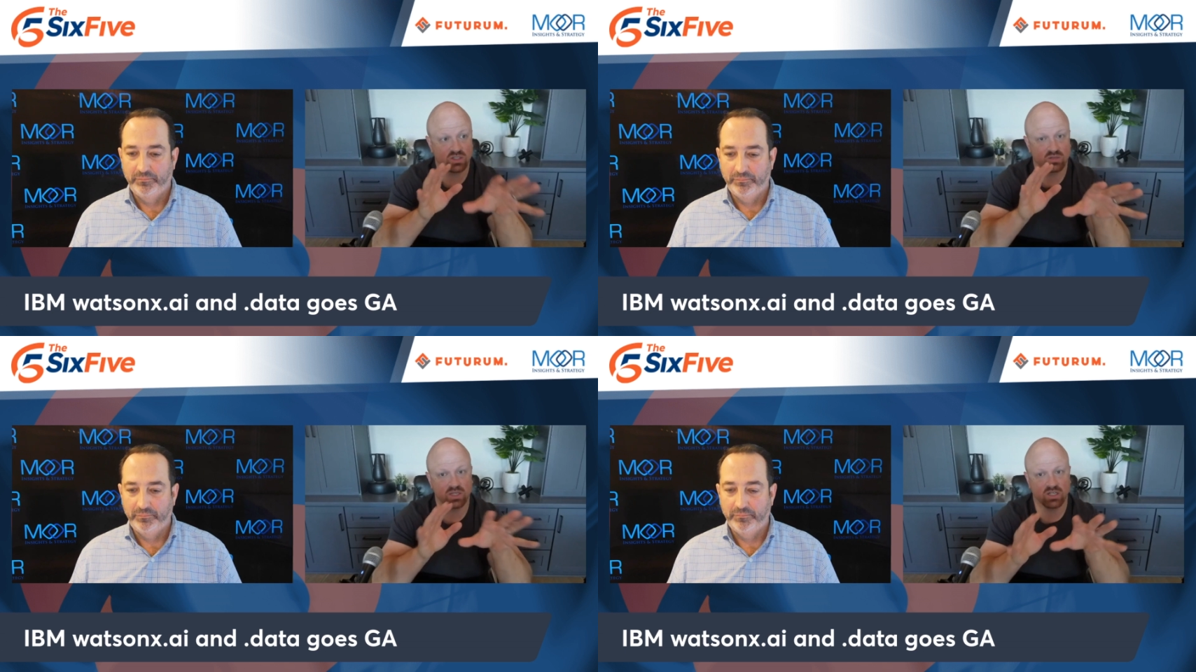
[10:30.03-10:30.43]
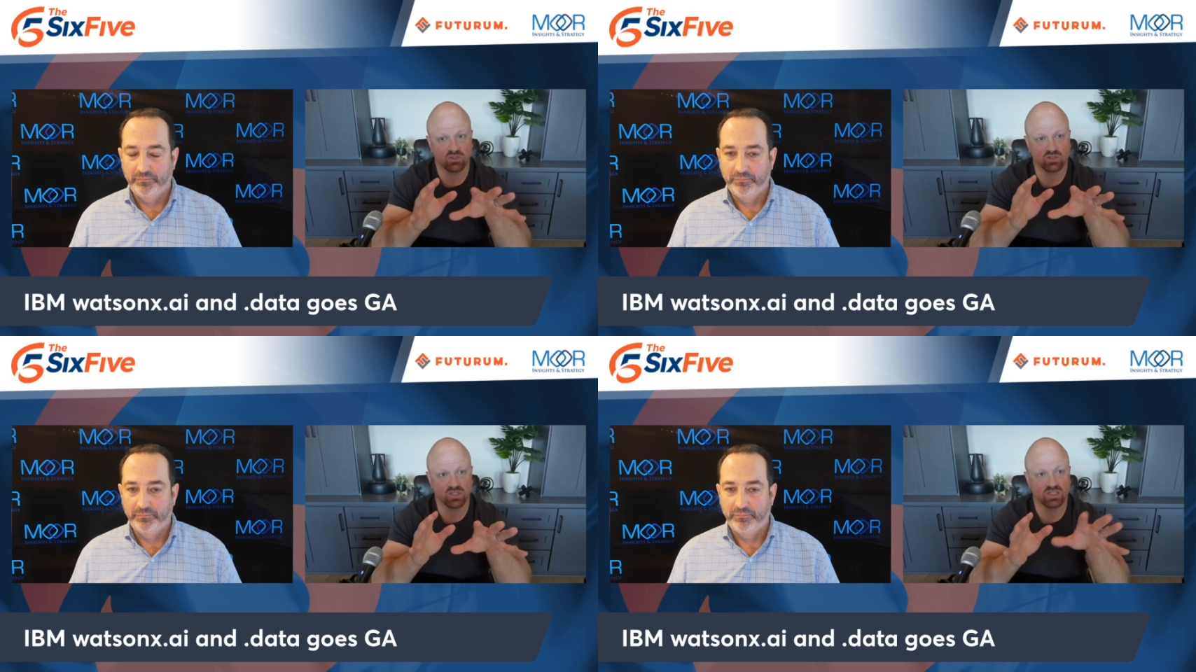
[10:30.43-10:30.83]
Speaker 1: to be
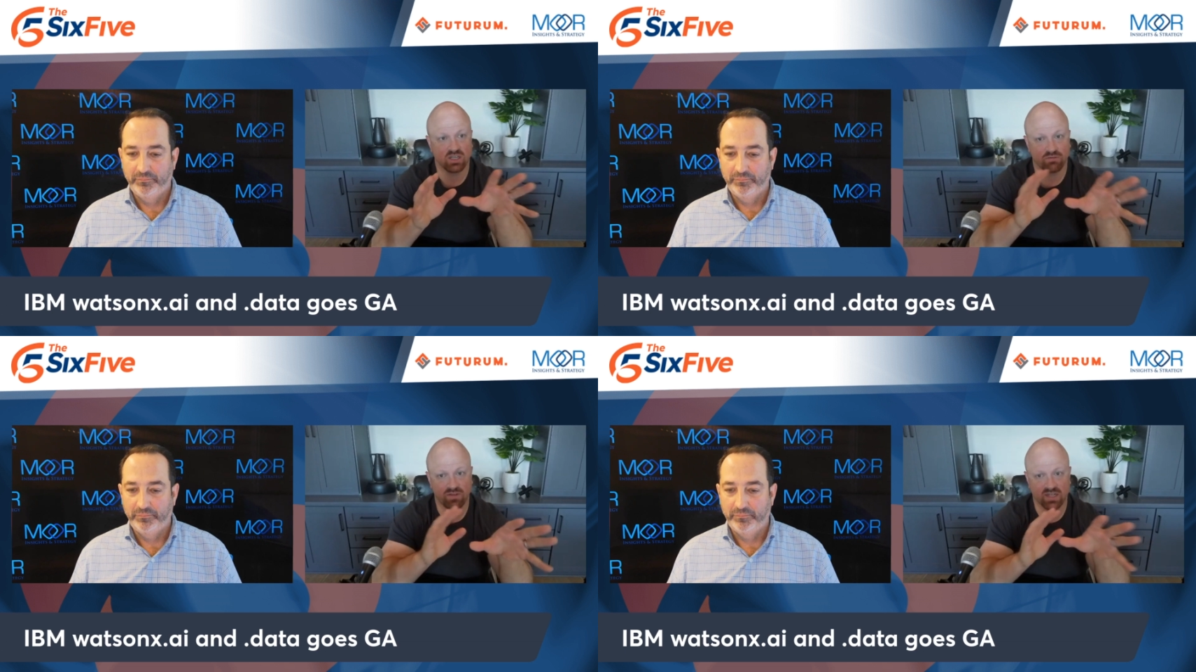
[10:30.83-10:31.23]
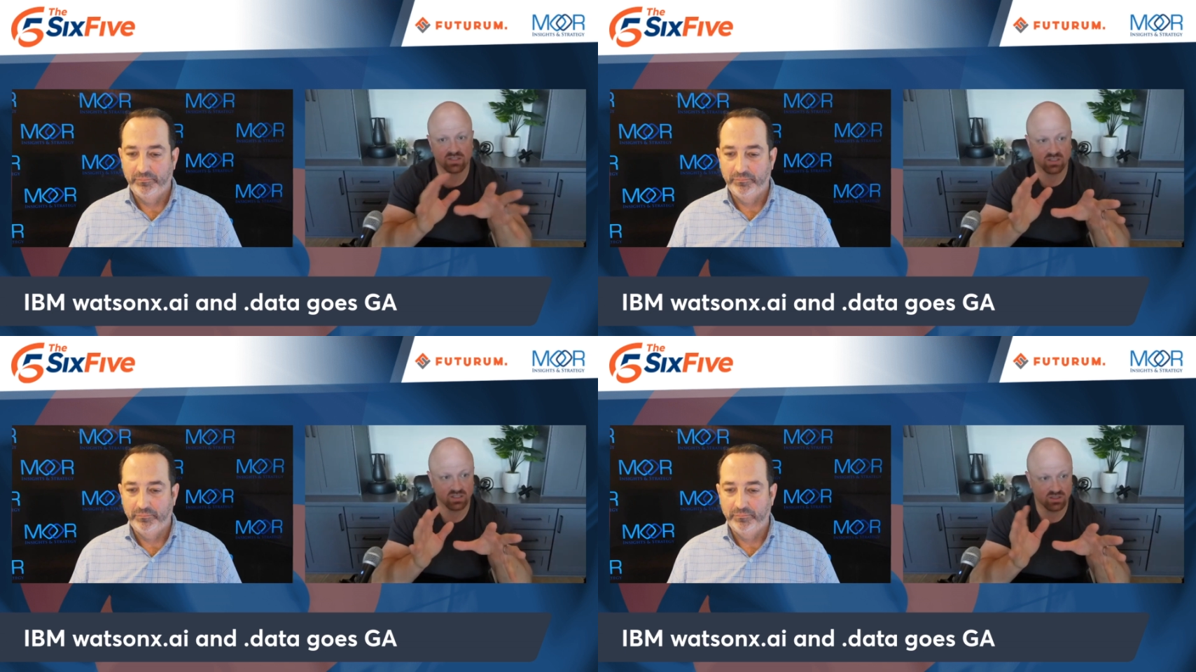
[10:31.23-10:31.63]
interesting to see how fast this
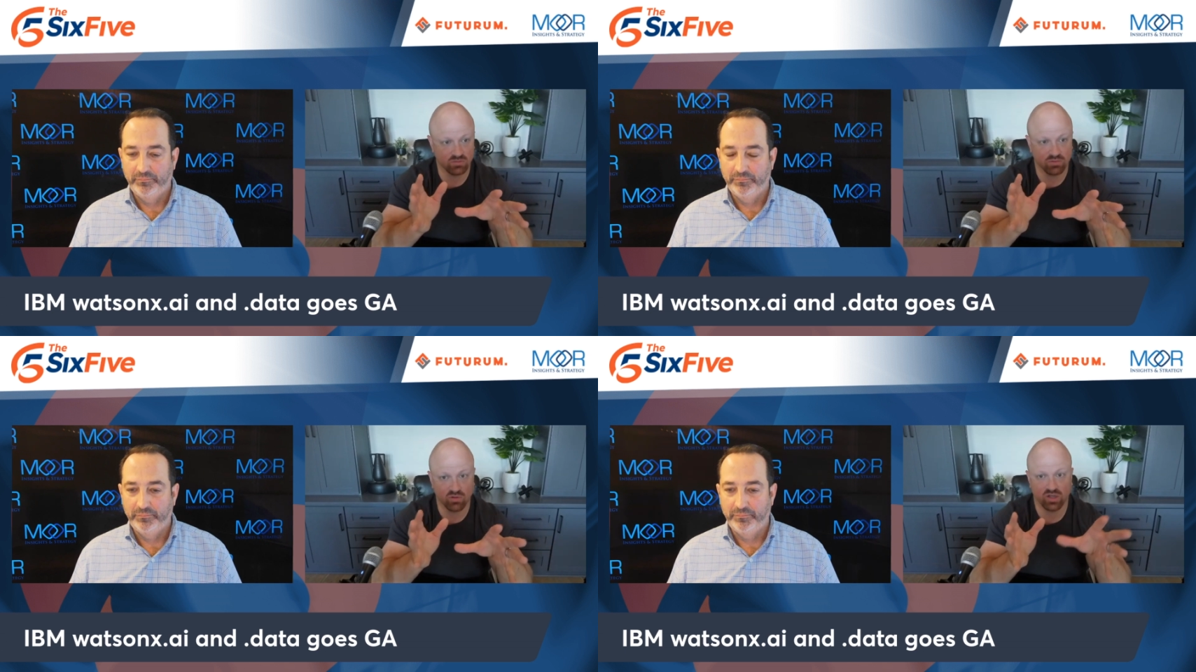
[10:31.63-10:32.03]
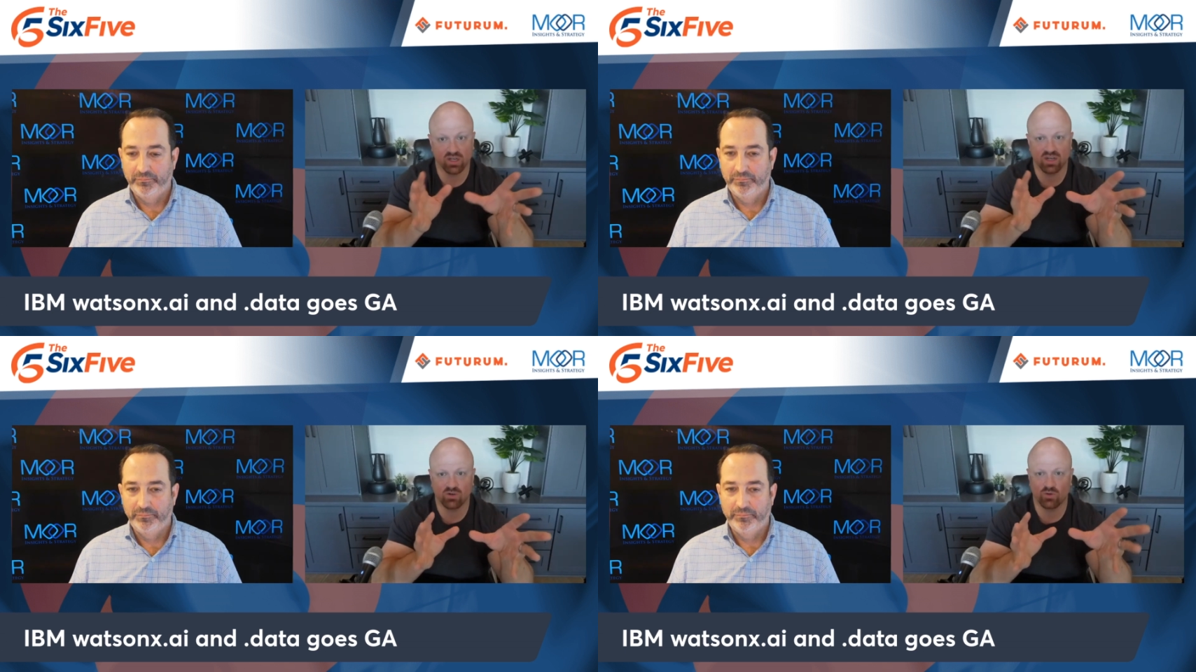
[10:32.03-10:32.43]
gets deployed and
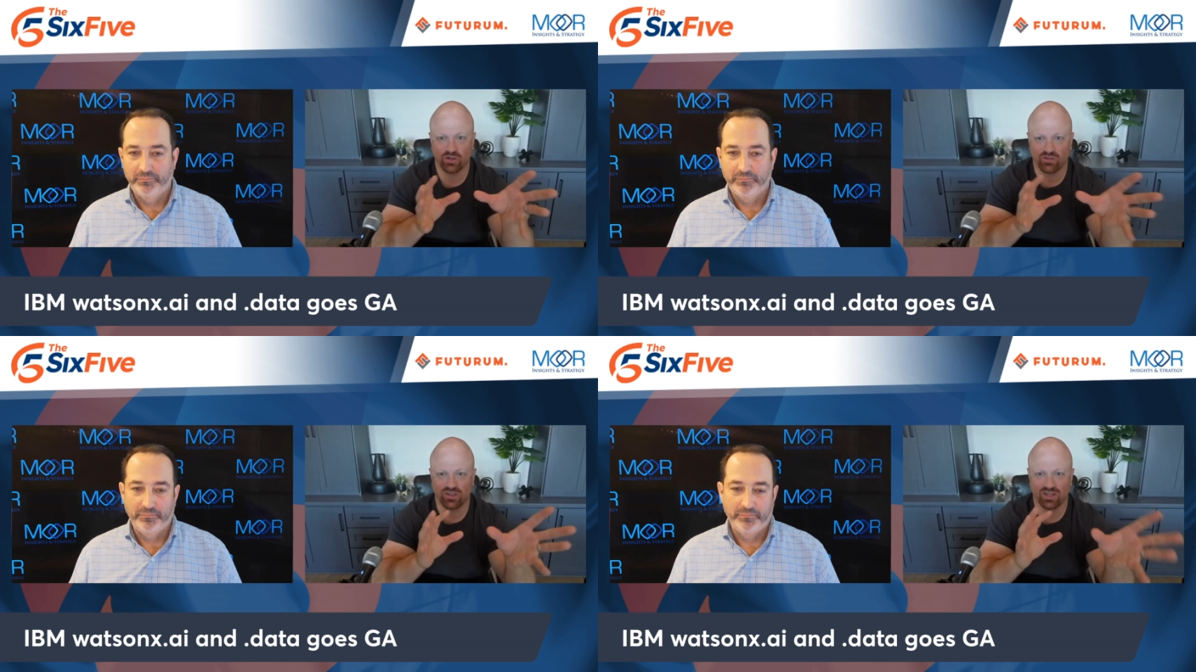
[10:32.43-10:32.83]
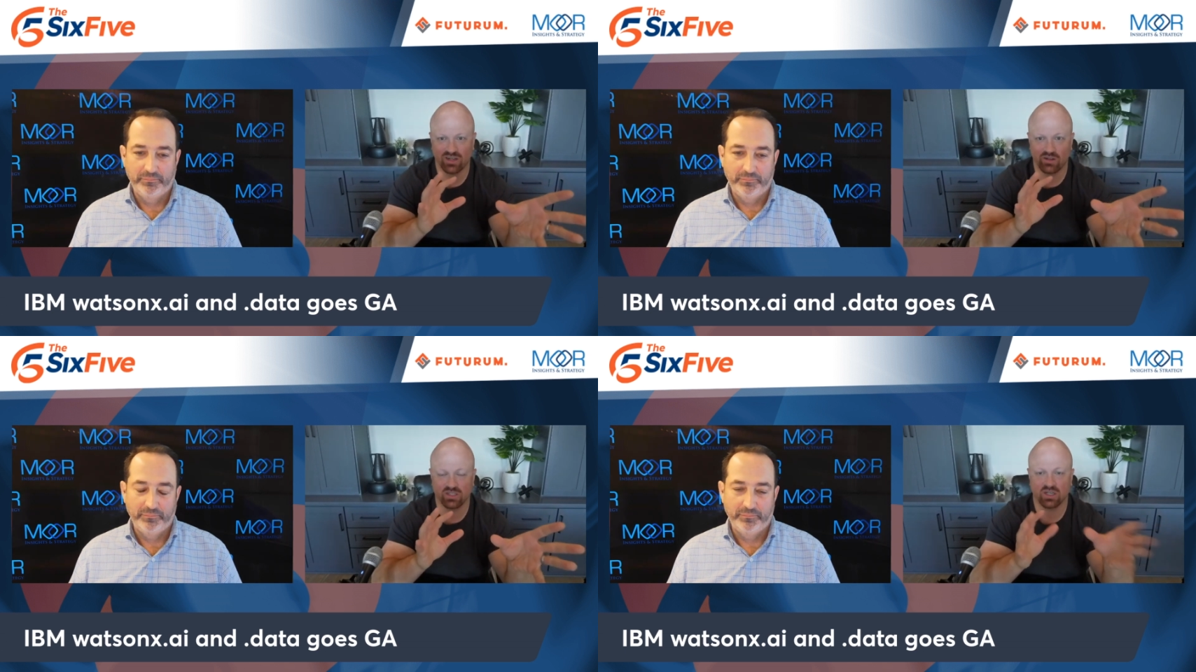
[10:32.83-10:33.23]
how quickly kind of
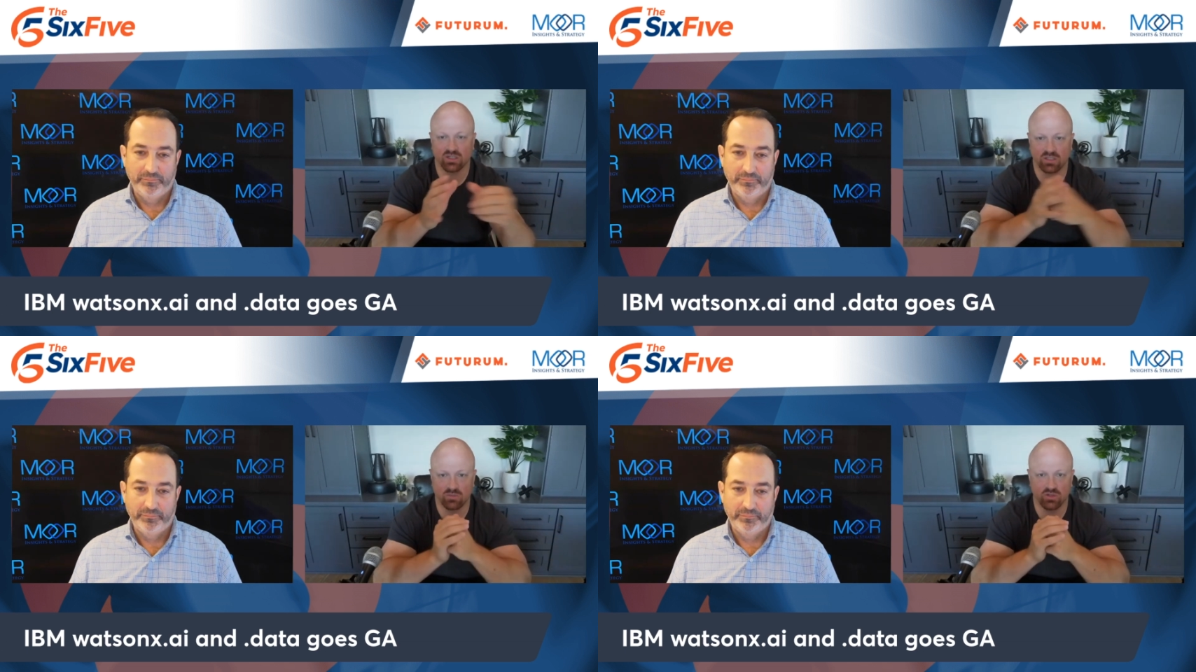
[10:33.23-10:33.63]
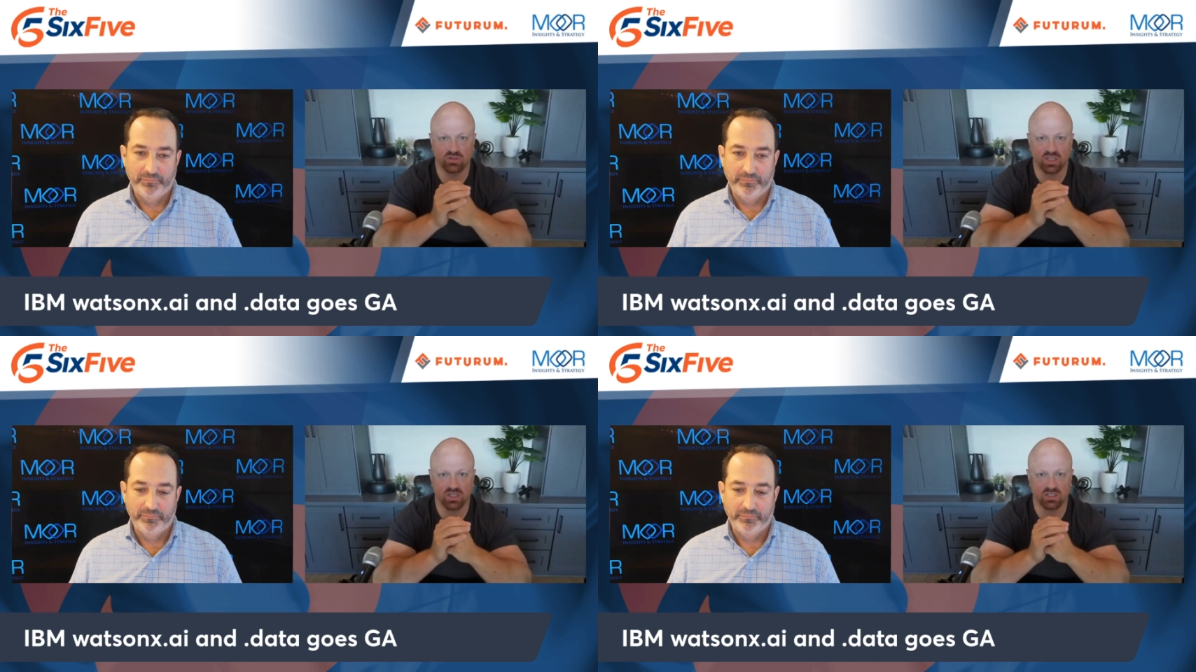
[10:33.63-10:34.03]
these customer use
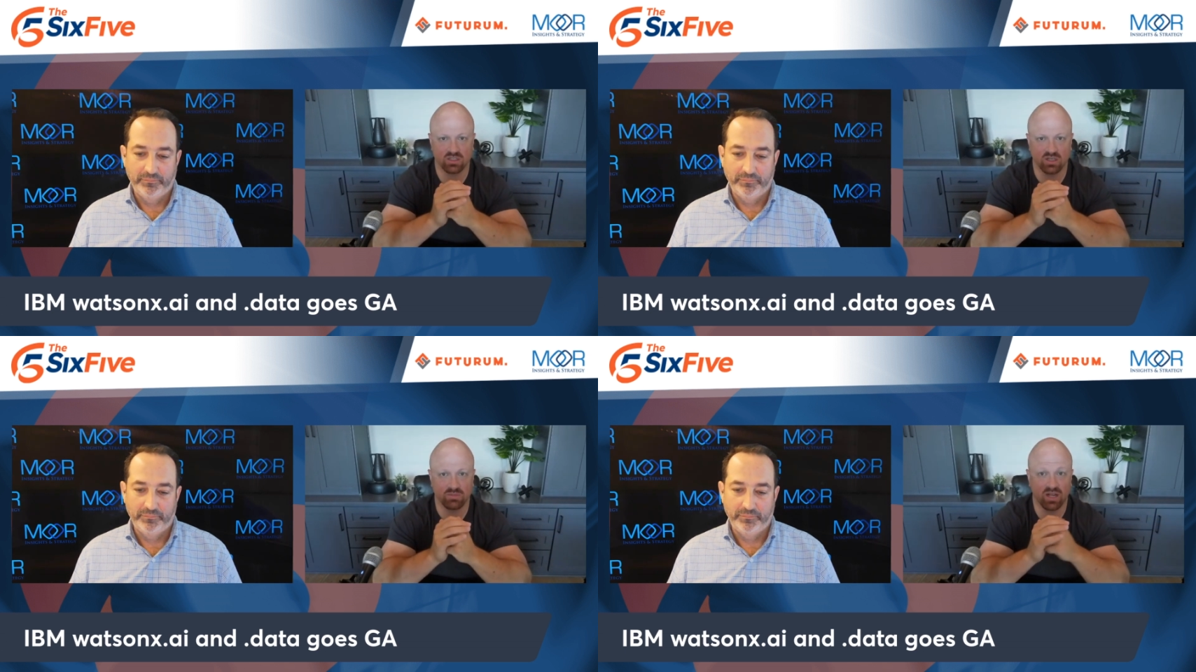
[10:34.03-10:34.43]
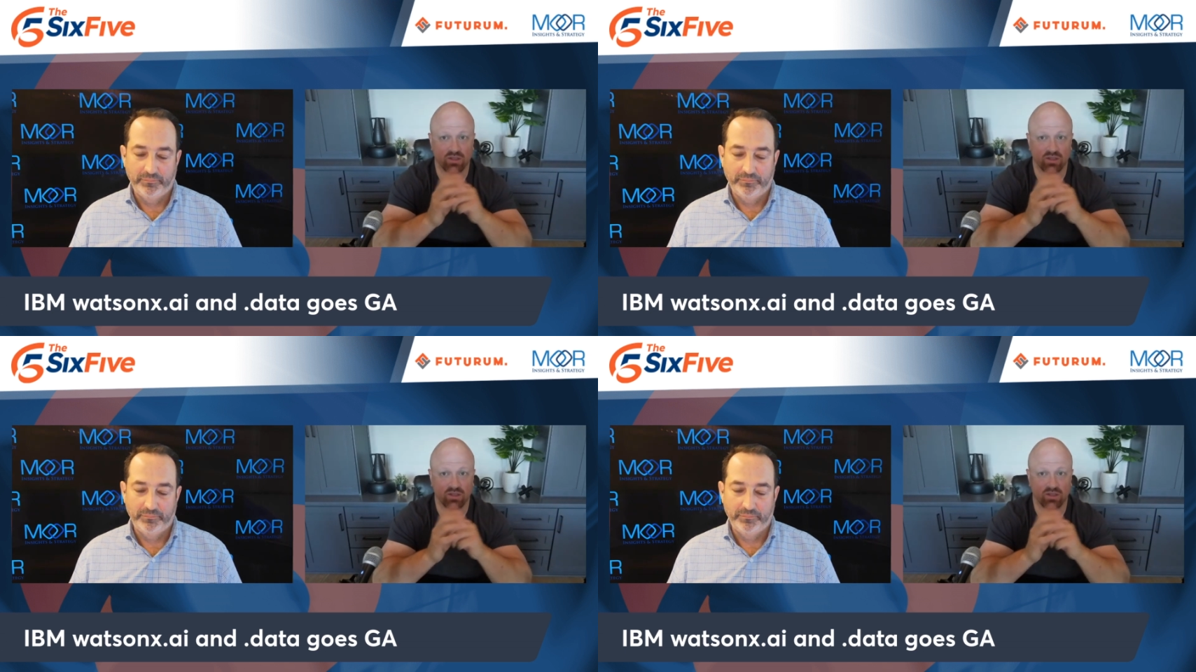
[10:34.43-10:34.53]
cases come. And I